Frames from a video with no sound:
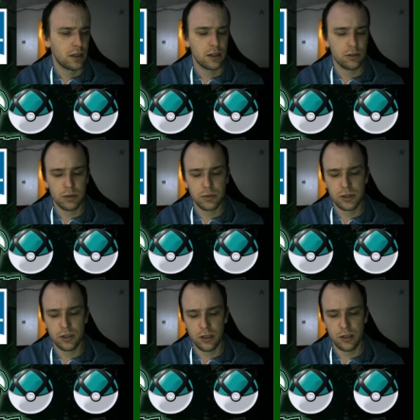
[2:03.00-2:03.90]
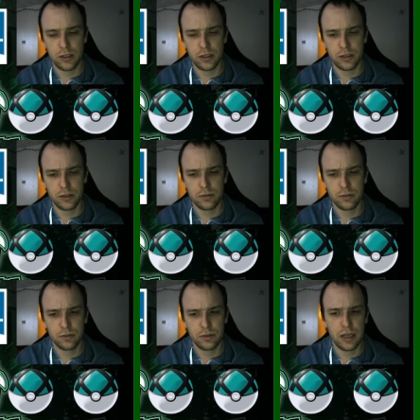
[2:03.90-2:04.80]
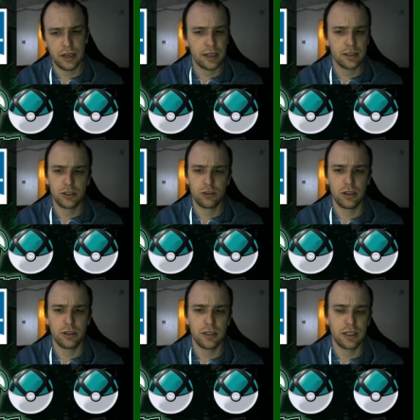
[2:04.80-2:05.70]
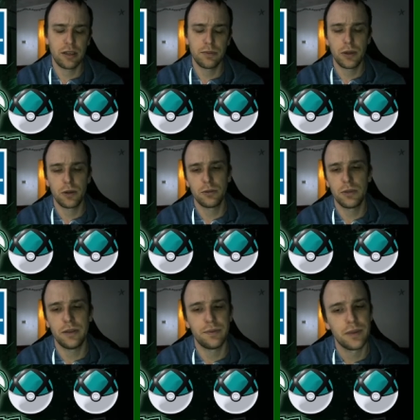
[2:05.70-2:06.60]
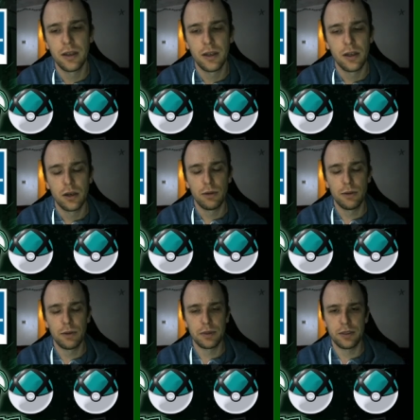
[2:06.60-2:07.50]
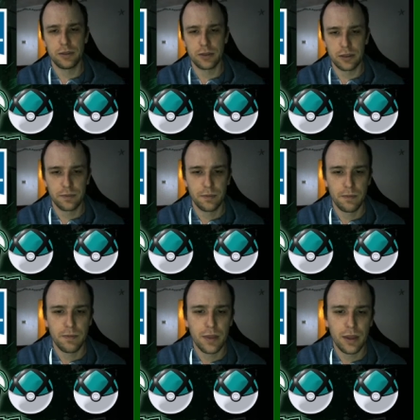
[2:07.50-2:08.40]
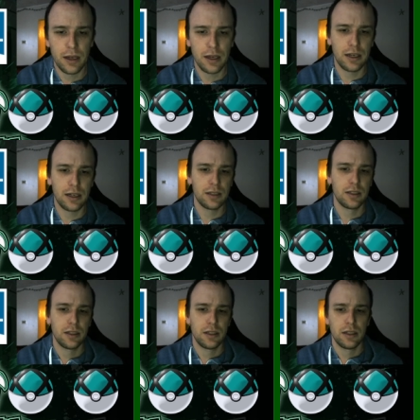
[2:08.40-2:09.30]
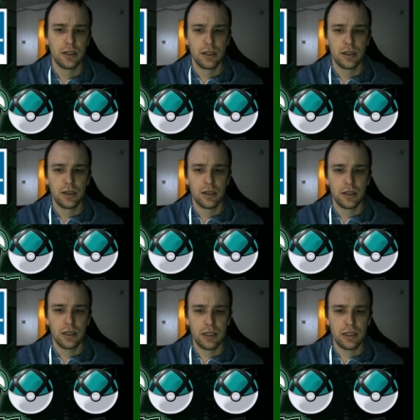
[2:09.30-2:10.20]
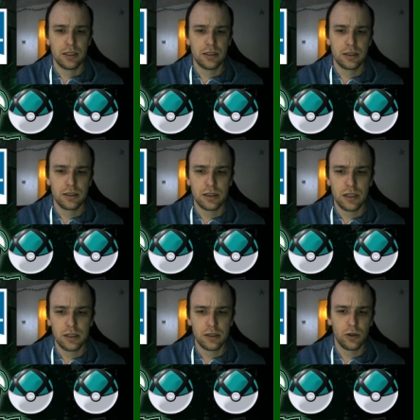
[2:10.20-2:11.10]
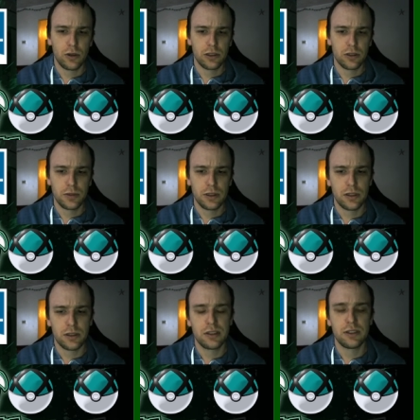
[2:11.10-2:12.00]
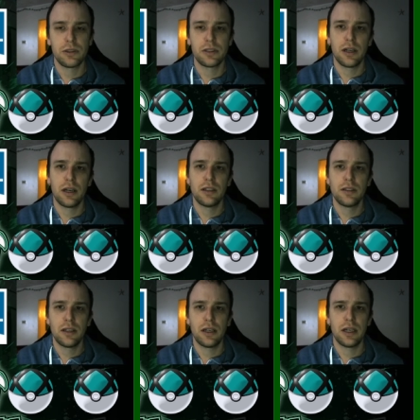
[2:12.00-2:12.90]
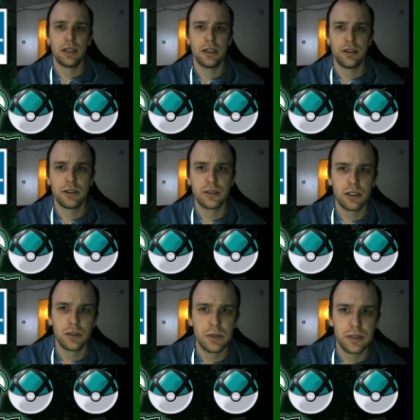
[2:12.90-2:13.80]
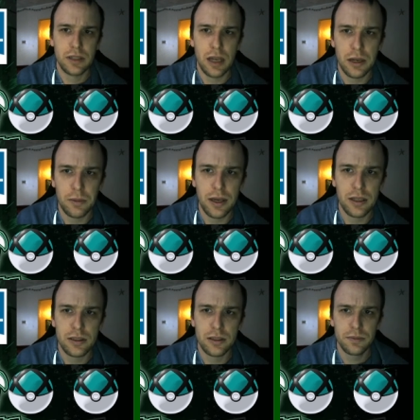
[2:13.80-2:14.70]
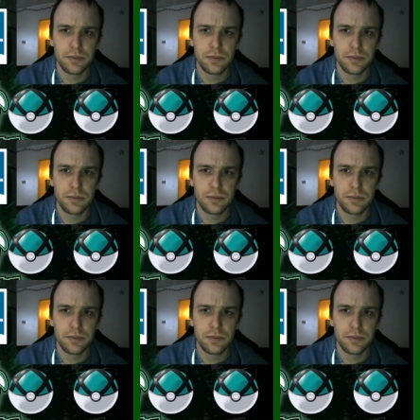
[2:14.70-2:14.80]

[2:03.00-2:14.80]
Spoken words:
Grimmsnarl, and Excadrill. Like them Pokemon, we won't be using. It is going to be under Series 9, and there is going to be Dynamaxing.